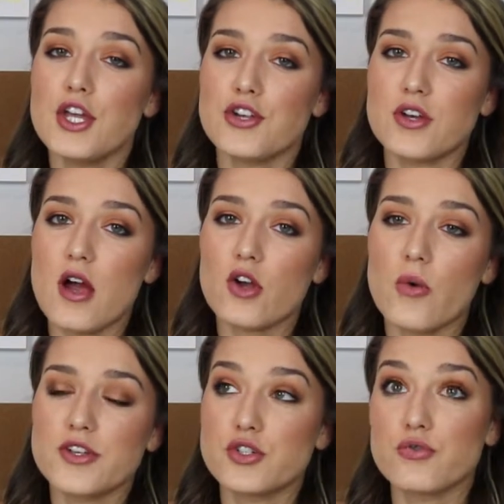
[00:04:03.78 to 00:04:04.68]
you're not
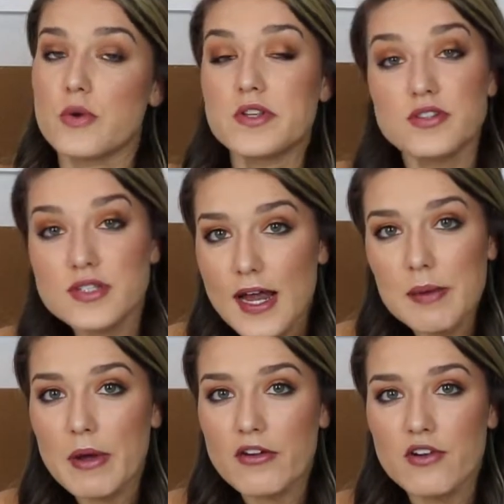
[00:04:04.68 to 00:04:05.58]
going to ruin your
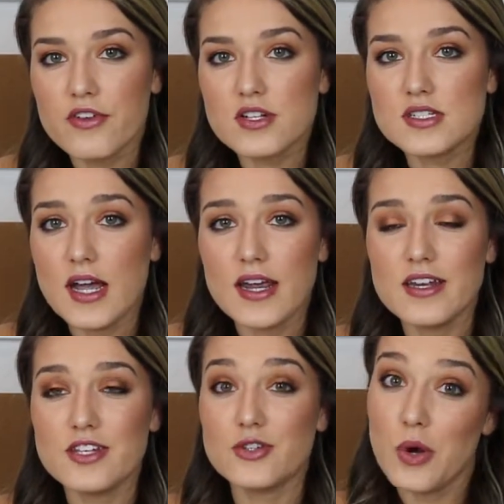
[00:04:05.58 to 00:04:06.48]
diet by reverse
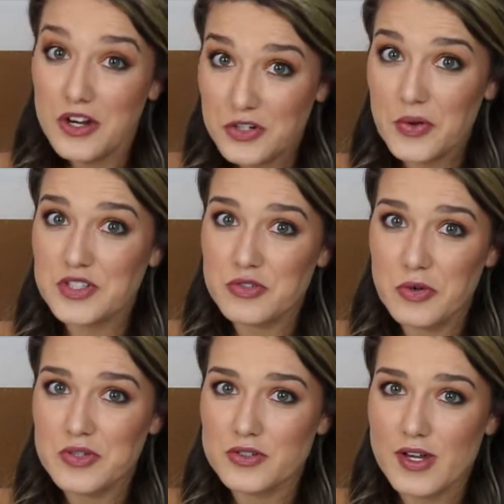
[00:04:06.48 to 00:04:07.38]
dieting. You are going to
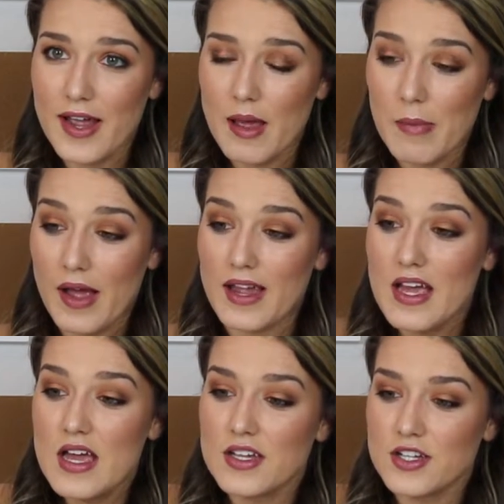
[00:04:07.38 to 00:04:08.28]
ruin your diet by,
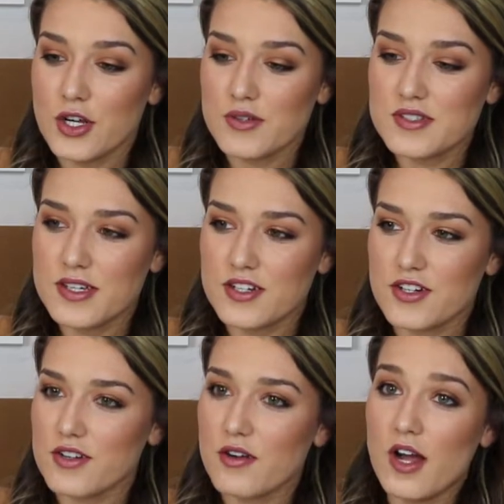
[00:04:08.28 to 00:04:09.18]
you know, say
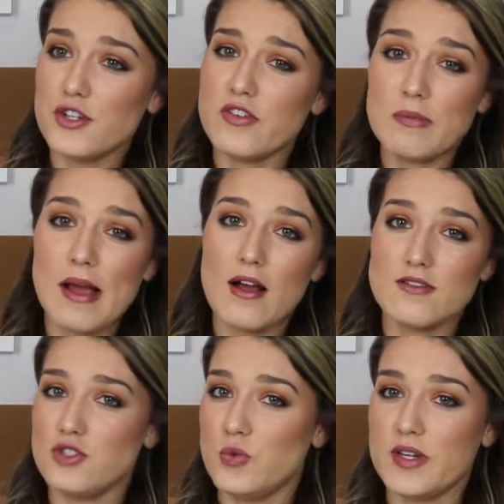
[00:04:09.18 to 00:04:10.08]
you're 150
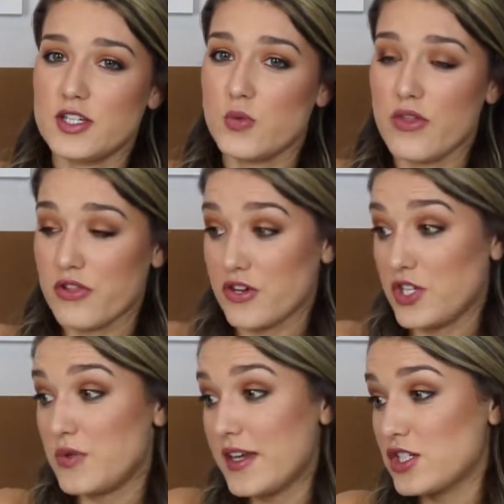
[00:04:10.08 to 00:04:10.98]
pounds and you want to get to
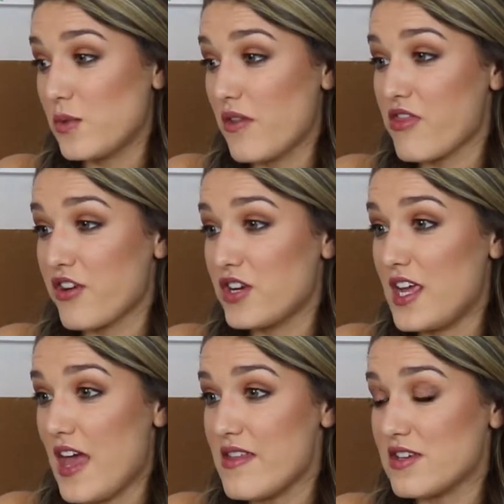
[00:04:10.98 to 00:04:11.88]
130. You get to
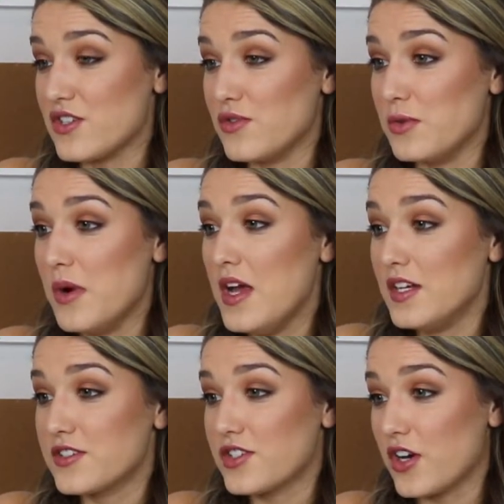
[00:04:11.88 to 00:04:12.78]
130 and then you
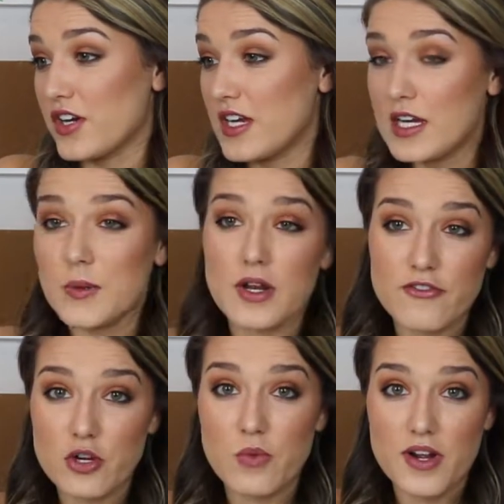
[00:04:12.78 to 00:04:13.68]
start eating
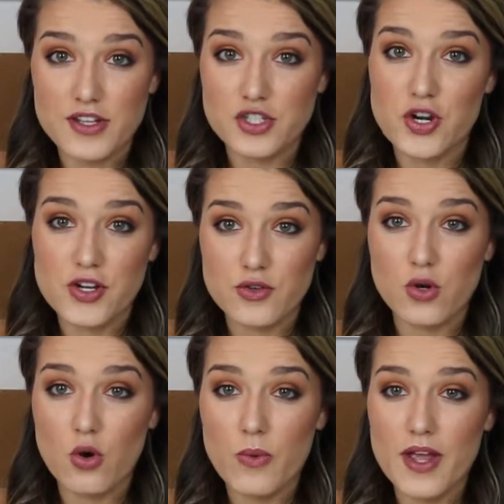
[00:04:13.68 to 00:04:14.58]
whatever you want because you're at your
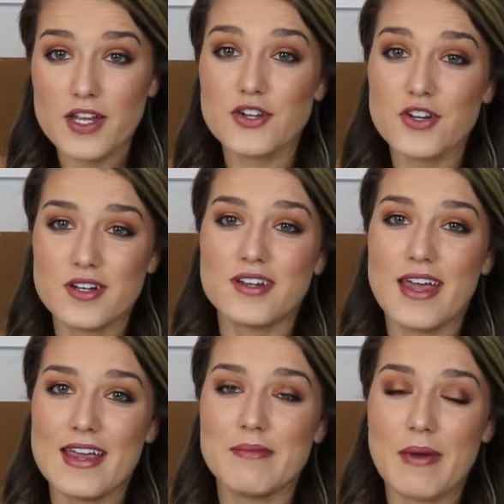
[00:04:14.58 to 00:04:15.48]
goal weight. You're gonna
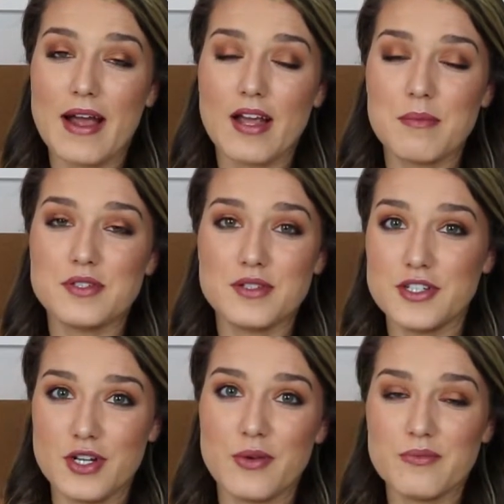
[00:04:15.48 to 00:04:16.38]
gain back up to,
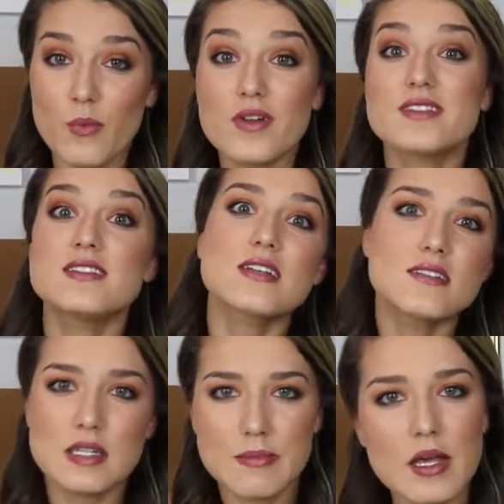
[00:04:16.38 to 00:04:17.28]
you know,
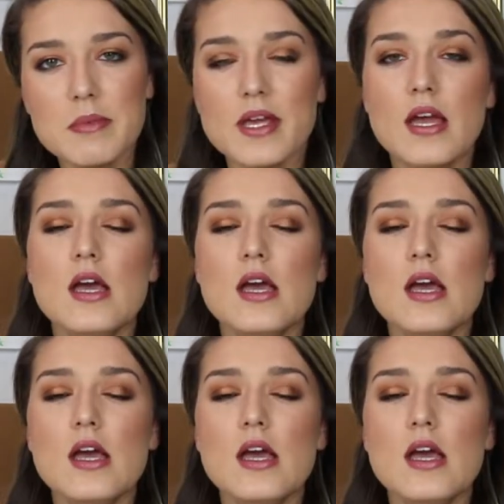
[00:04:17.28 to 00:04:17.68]
160 maybe.